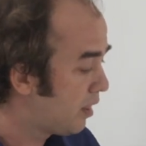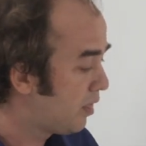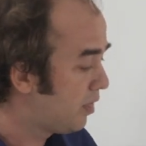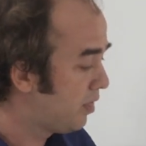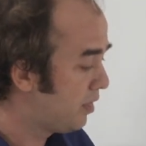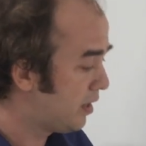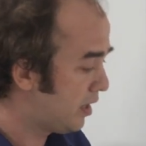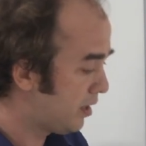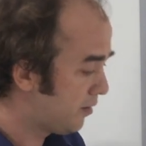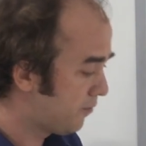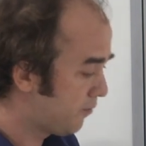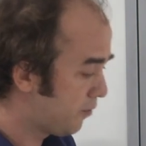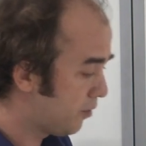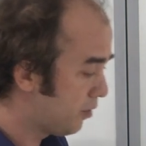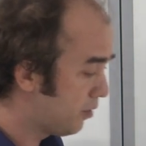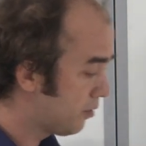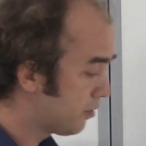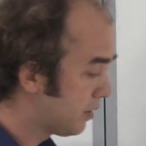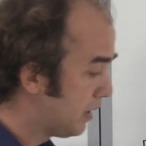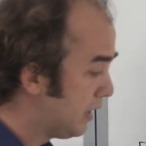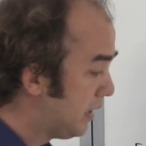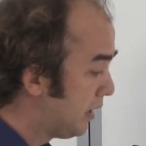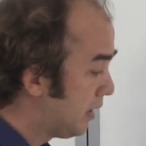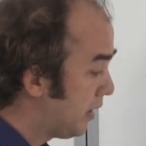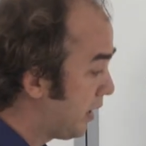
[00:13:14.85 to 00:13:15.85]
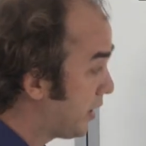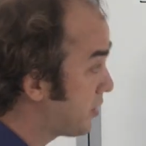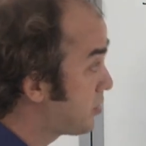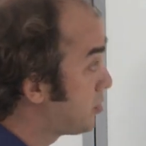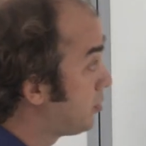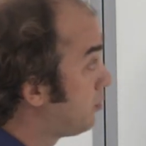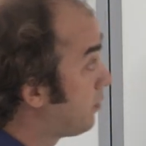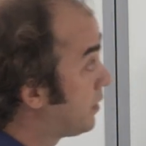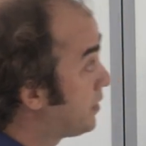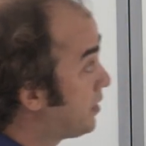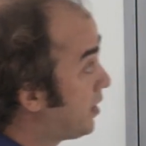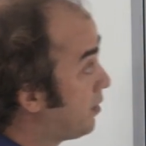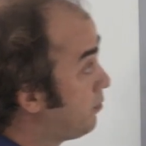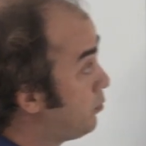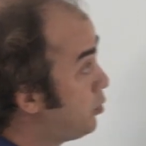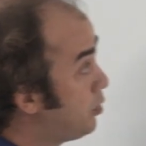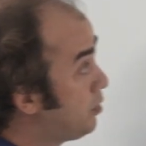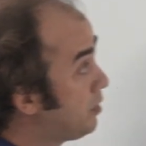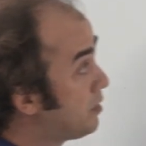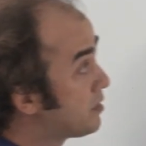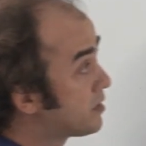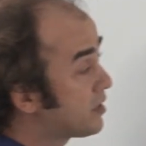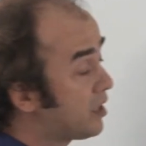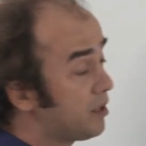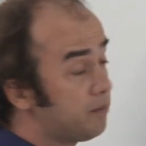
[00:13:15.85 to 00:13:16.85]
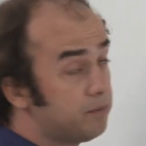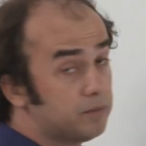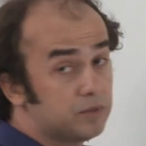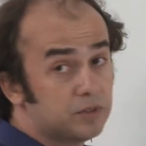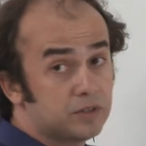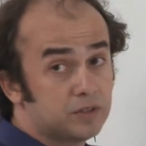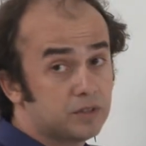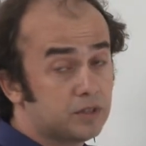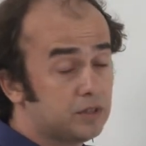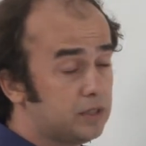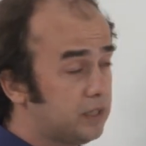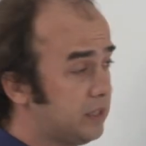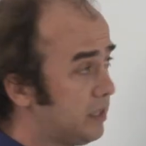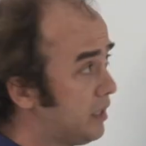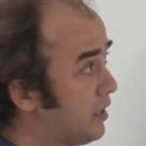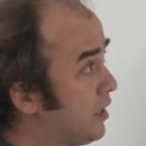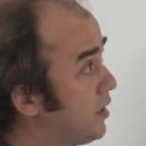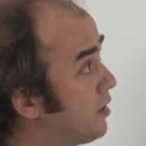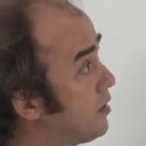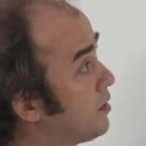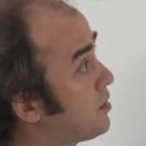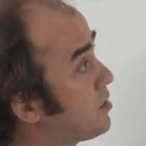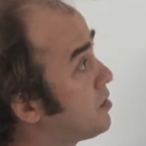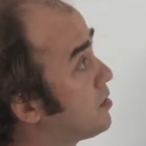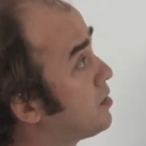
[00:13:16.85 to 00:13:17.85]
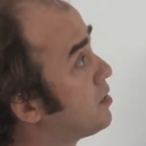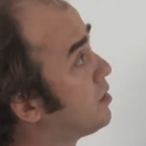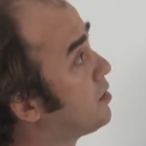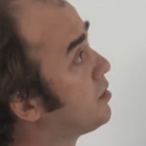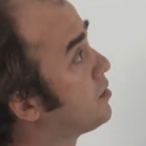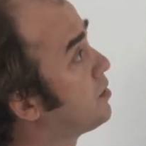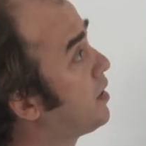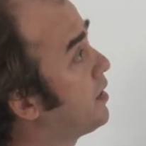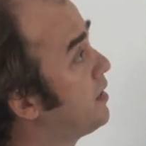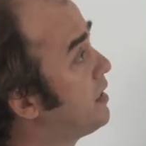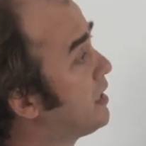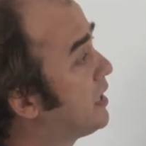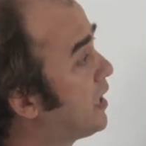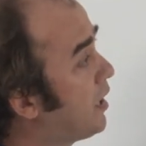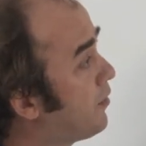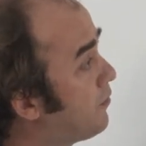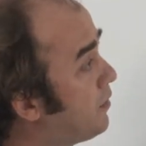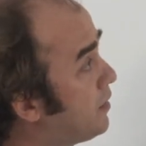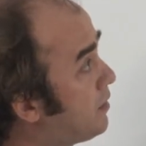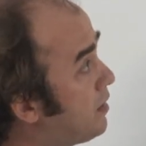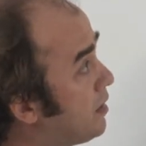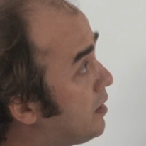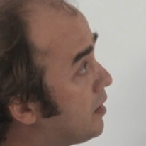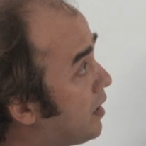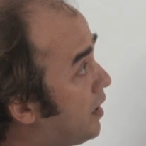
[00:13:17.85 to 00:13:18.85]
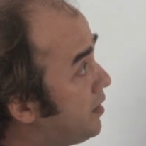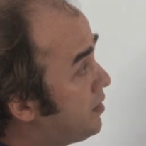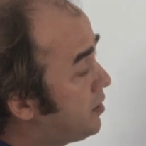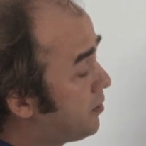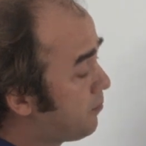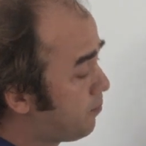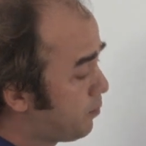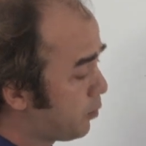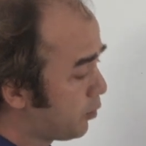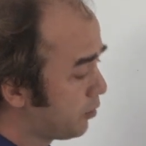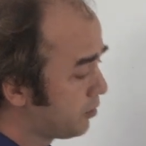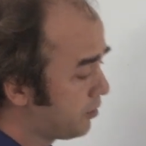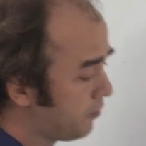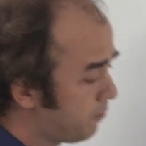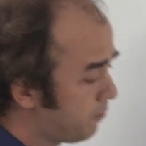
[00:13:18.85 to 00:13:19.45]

Therefore, actually what I'm doing is I'm running everything I did for